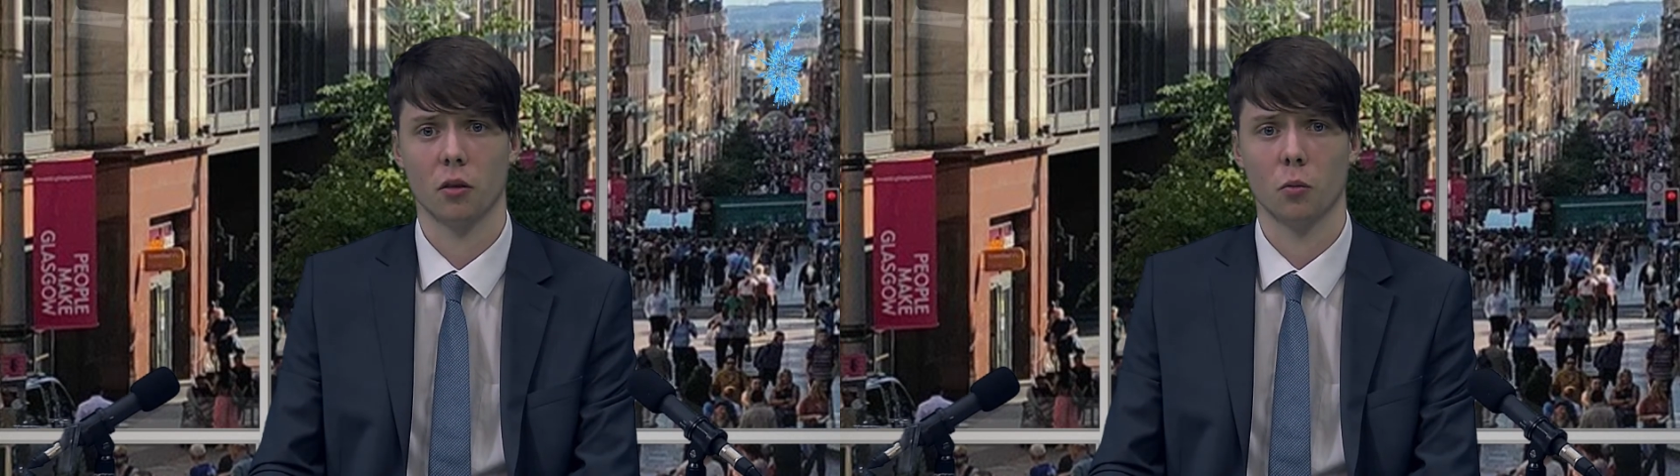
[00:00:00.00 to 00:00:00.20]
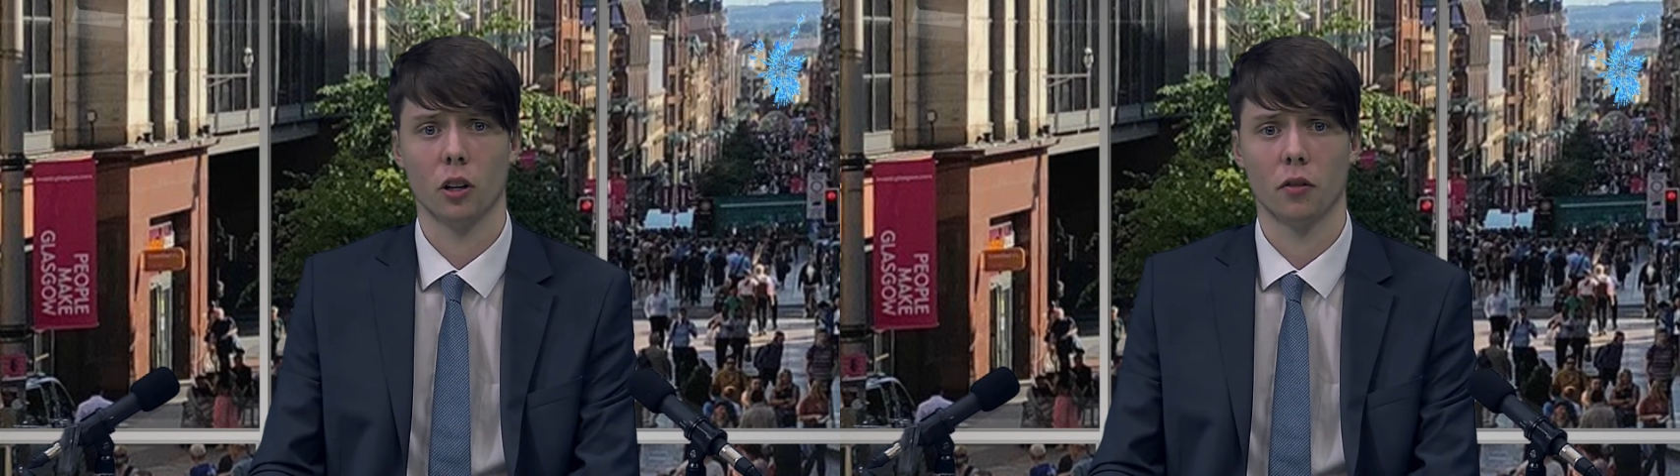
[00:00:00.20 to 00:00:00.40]

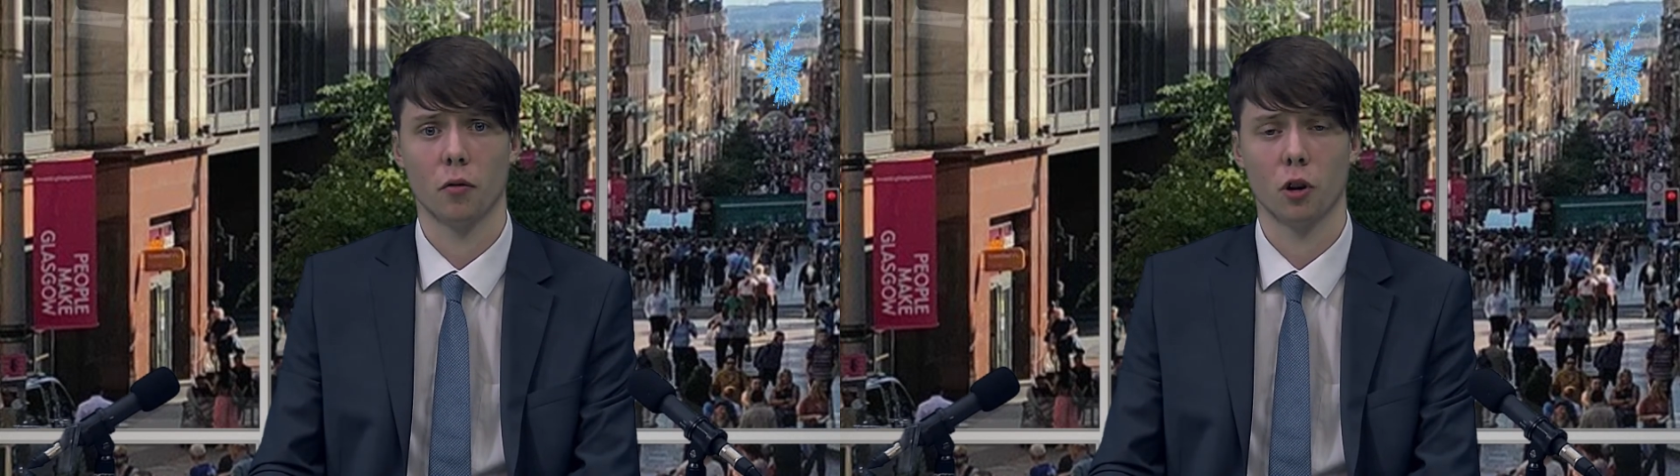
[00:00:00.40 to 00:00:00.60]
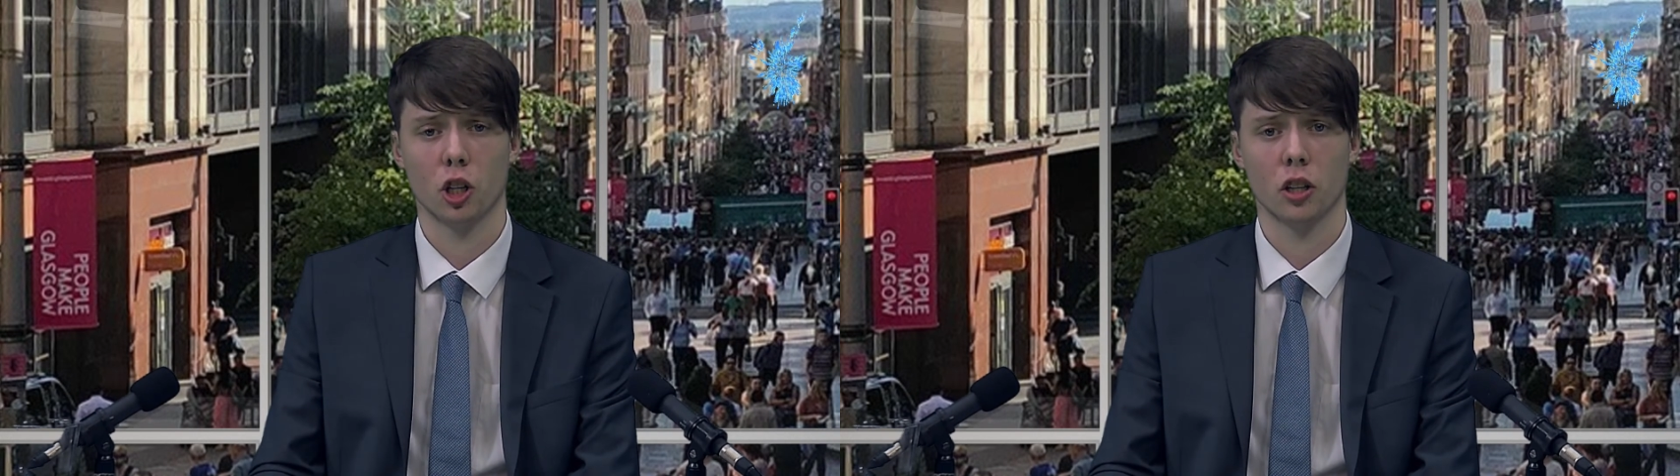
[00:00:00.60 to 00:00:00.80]
one of the
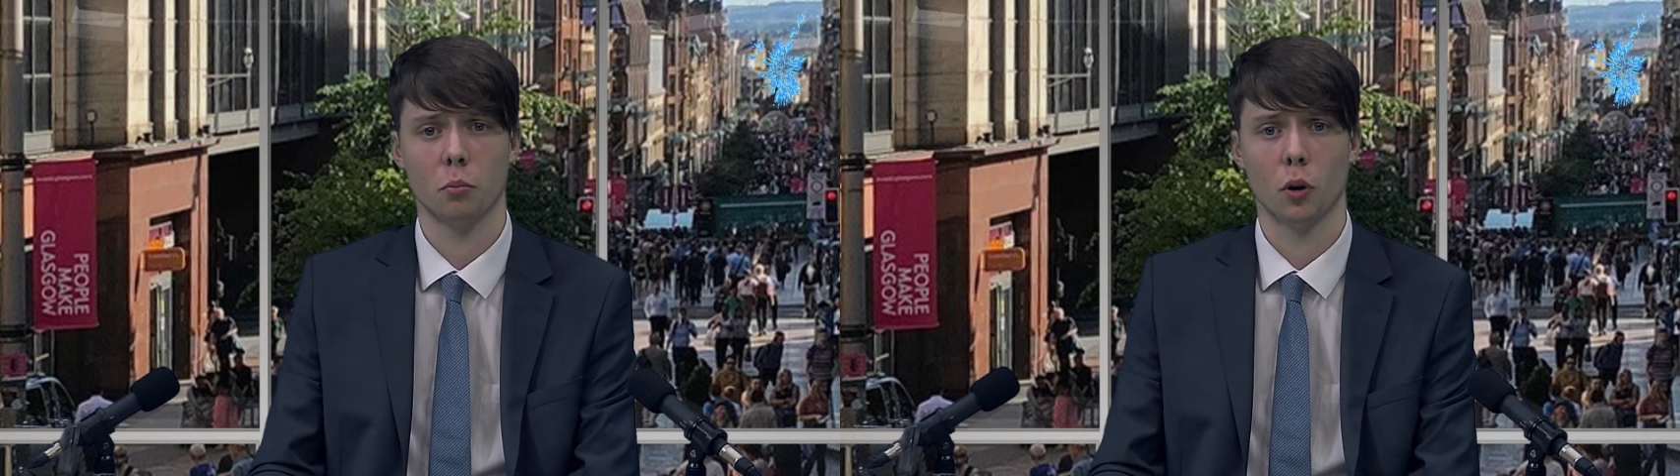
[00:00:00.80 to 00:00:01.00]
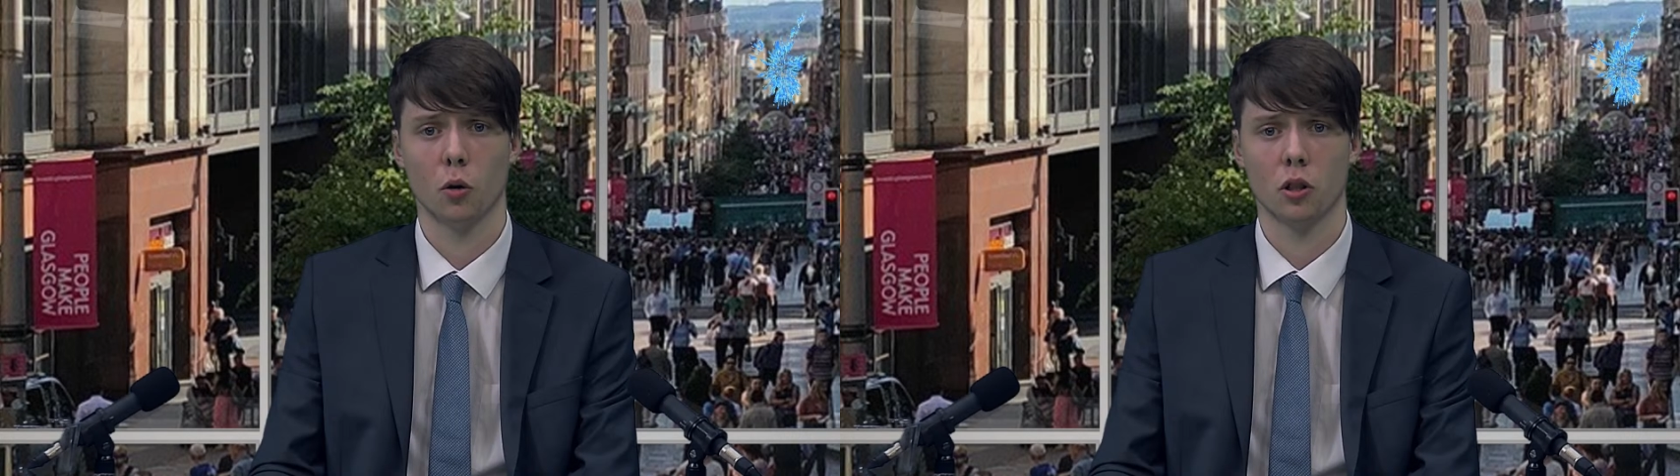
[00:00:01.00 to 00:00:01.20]

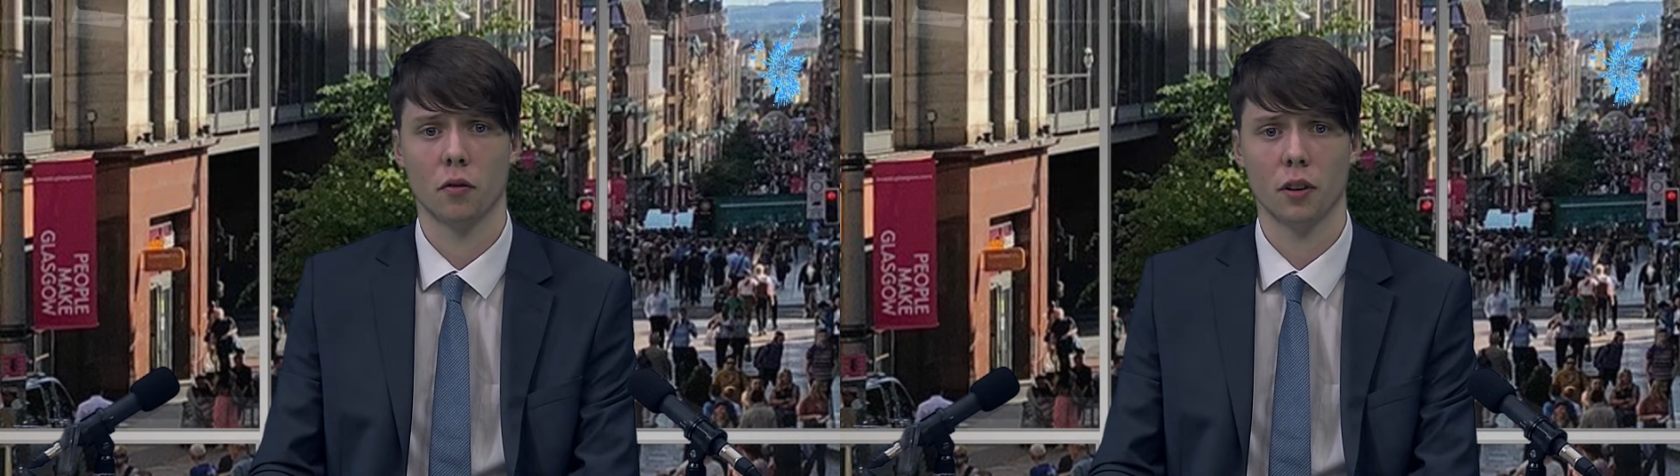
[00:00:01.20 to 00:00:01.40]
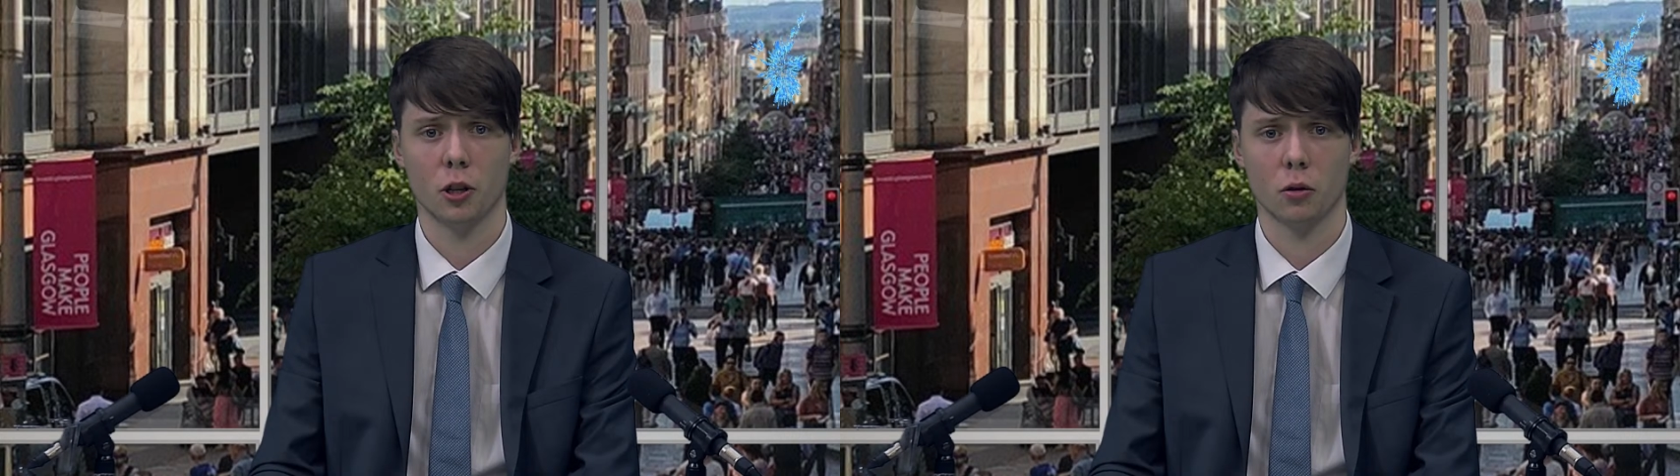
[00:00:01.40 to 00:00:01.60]
Russian-imposed
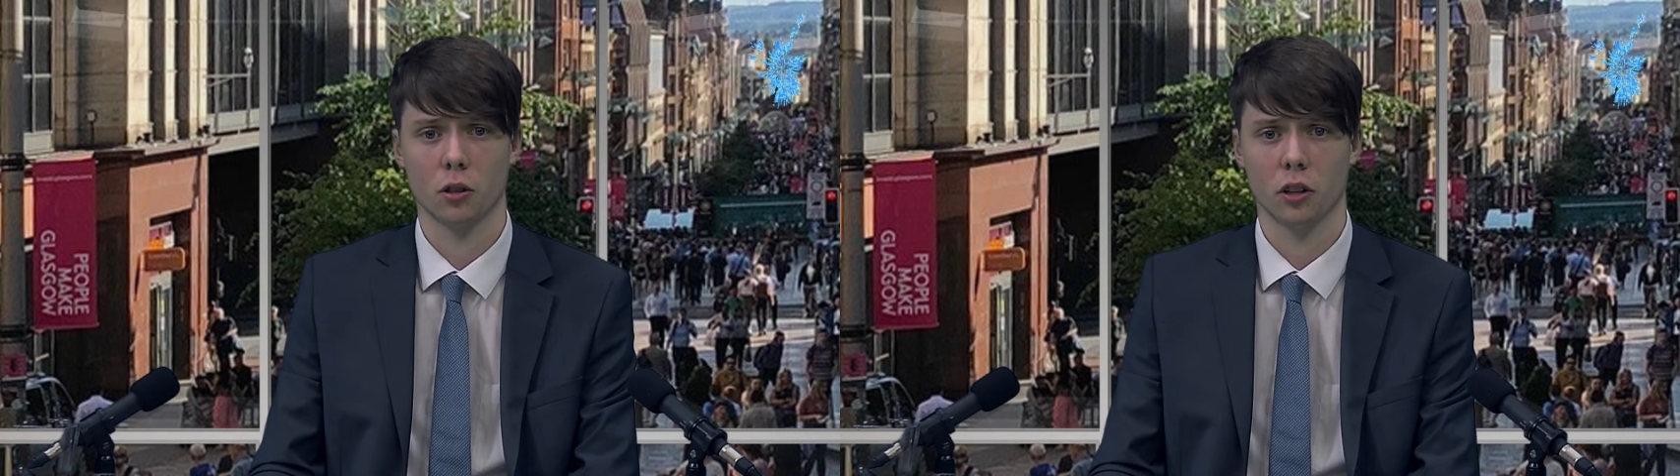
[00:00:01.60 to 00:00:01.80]
officials in